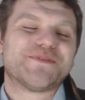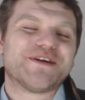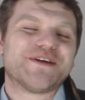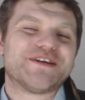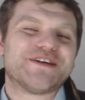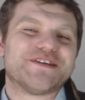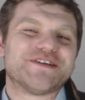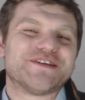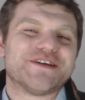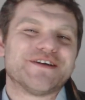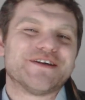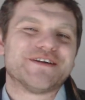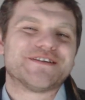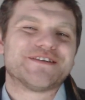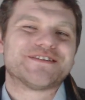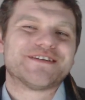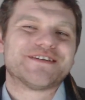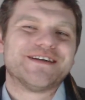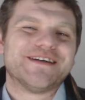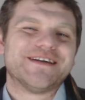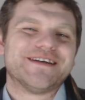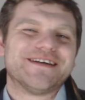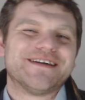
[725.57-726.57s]
for the
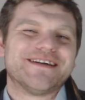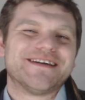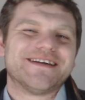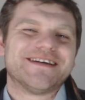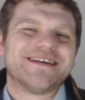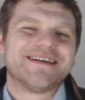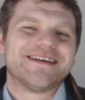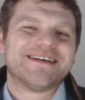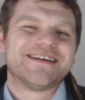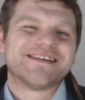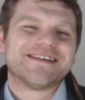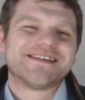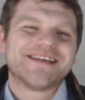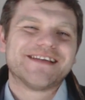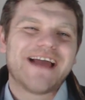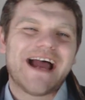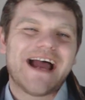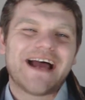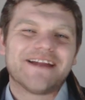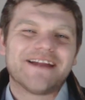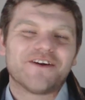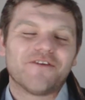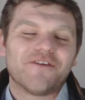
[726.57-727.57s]
species
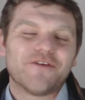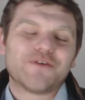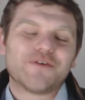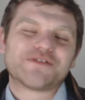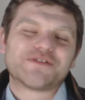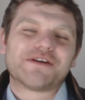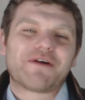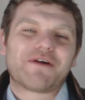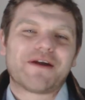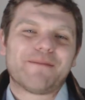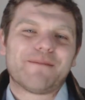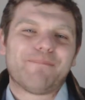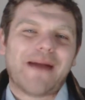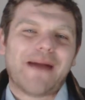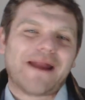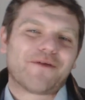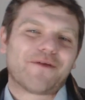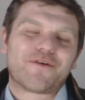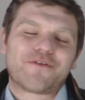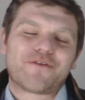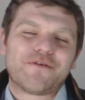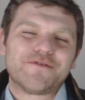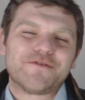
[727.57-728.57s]
and I've also
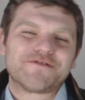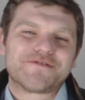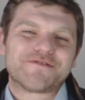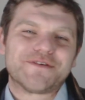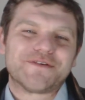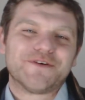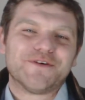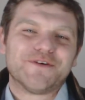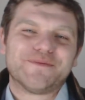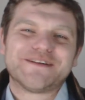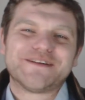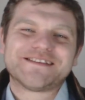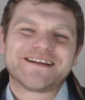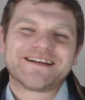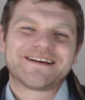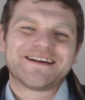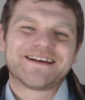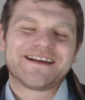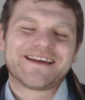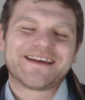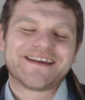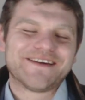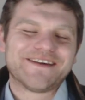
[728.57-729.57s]
got a battle cruiser in
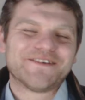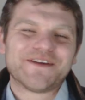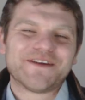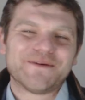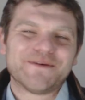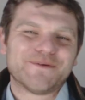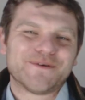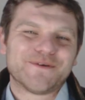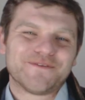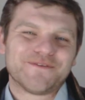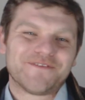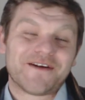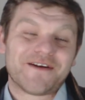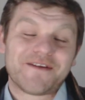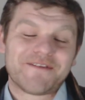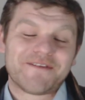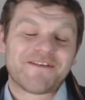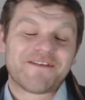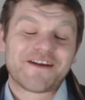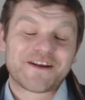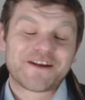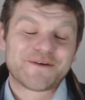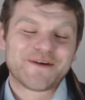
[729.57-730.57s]
orbit, and I could kill you
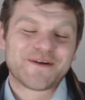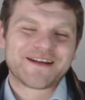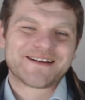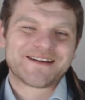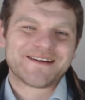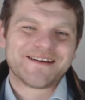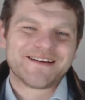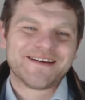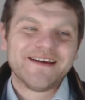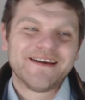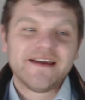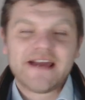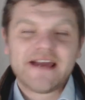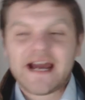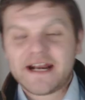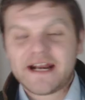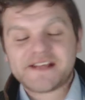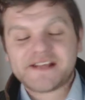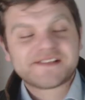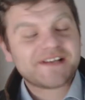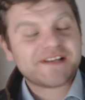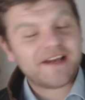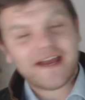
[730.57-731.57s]
all very, very quickly.
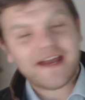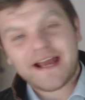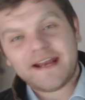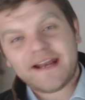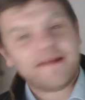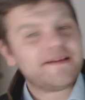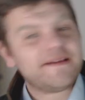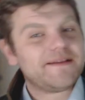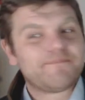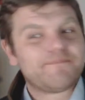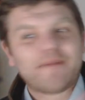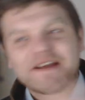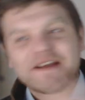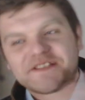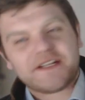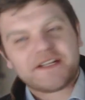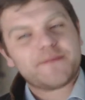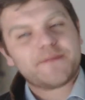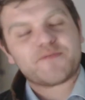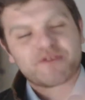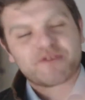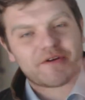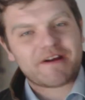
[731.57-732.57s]
And it uh, and
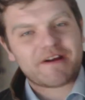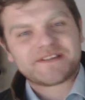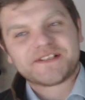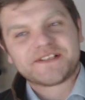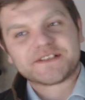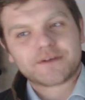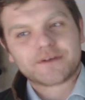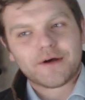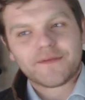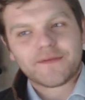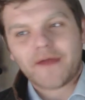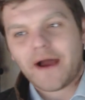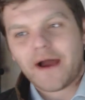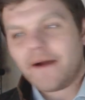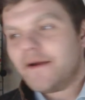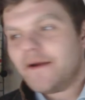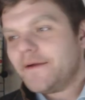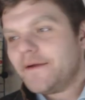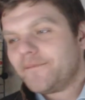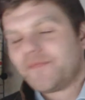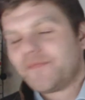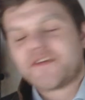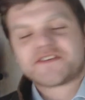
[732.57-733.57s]
it basically progresses
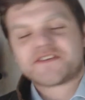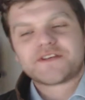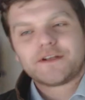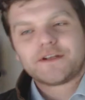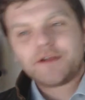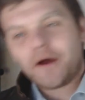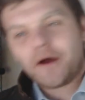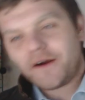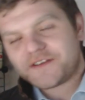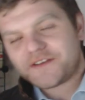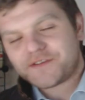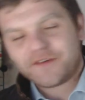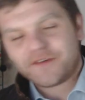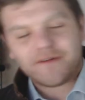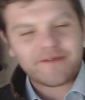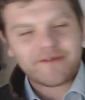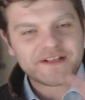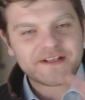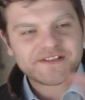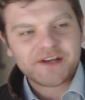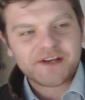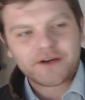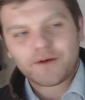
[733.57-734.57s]
like that. There's a
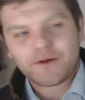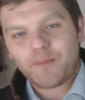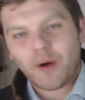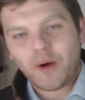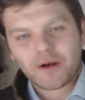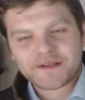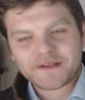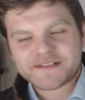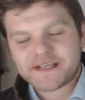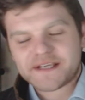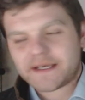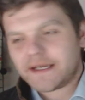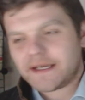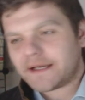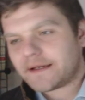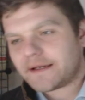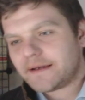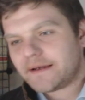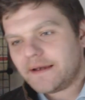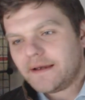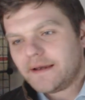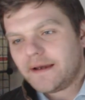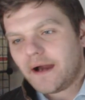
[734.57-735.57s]
lot of sort of internal
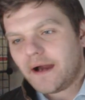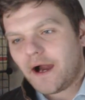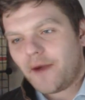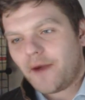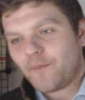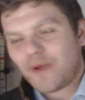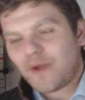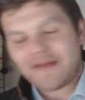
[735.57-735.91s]
politicking.